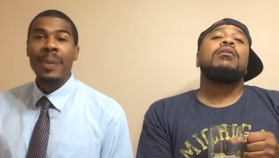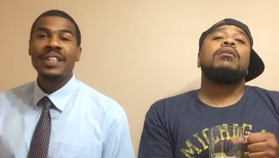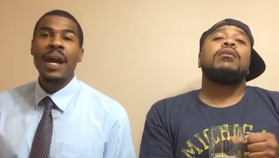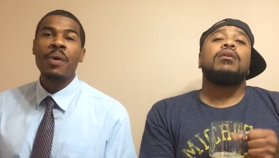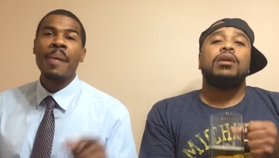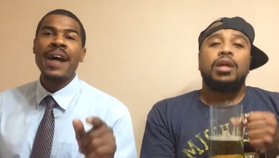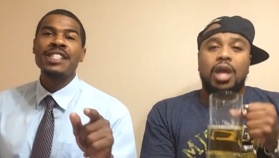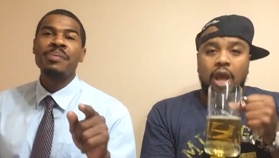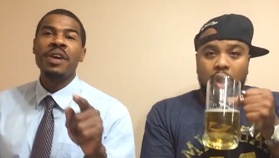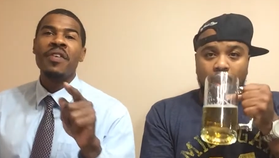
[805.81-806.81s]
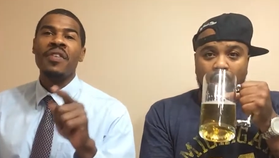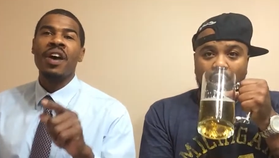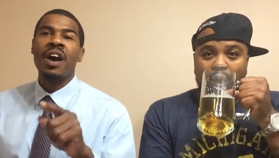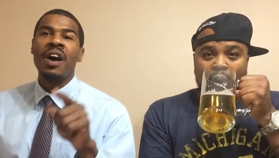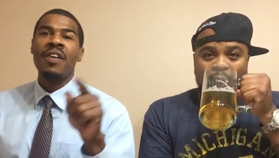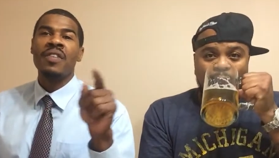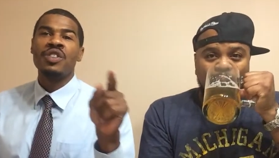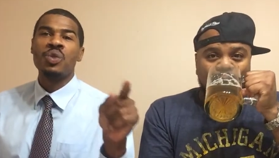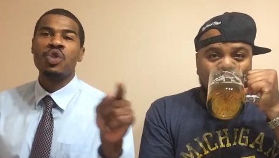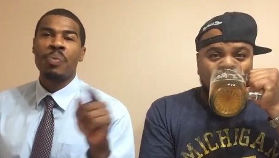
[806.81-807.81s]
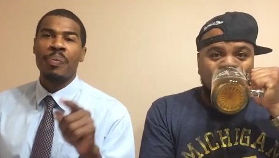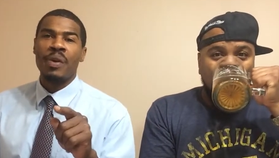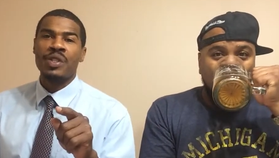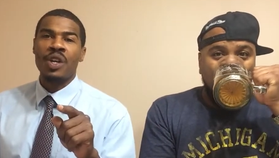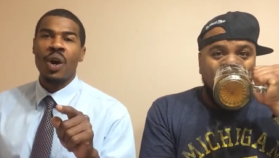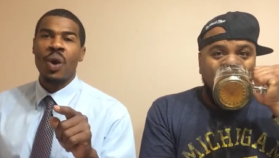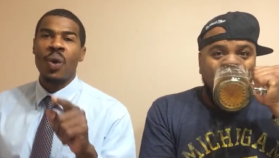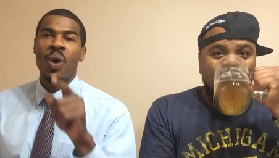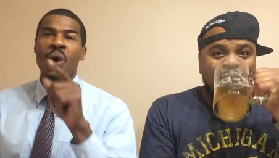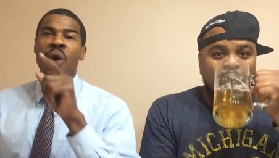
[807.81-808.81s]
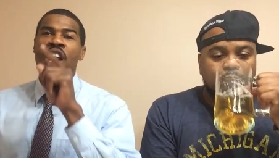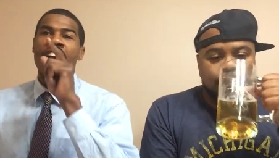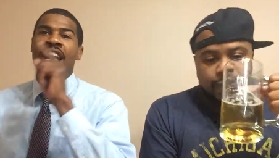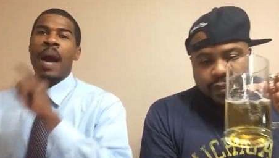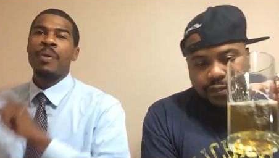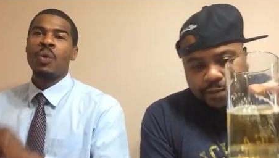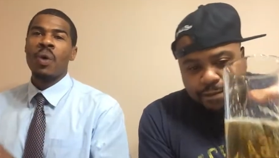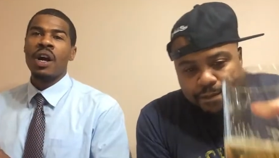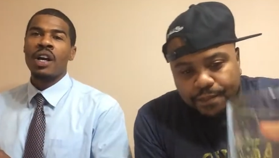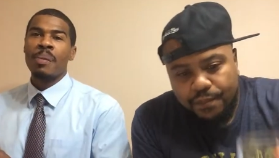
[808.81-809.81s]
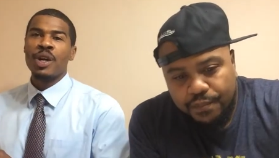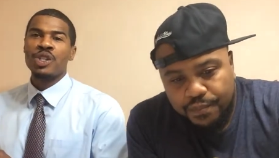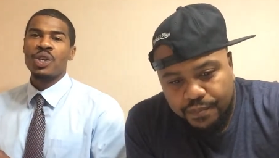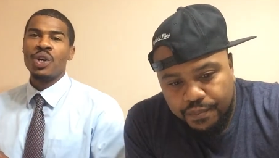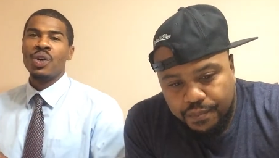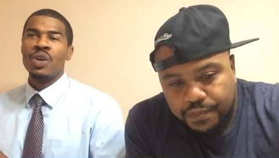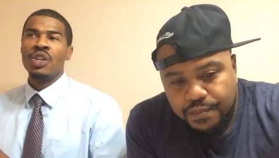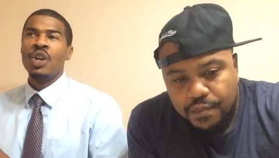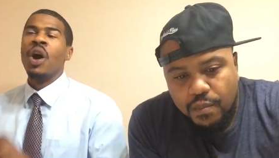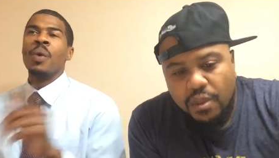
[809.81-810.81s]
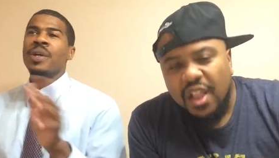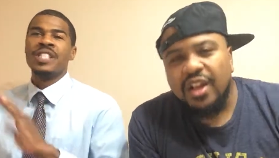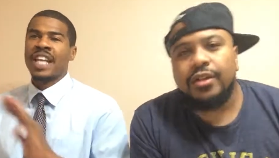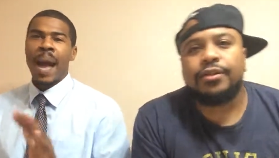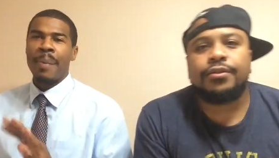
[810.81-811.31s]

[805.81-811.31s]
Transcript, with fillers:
Speaker 1: But that reminds me of uh, two Super Bowls ago, Capital One commercial. No, it wasn't a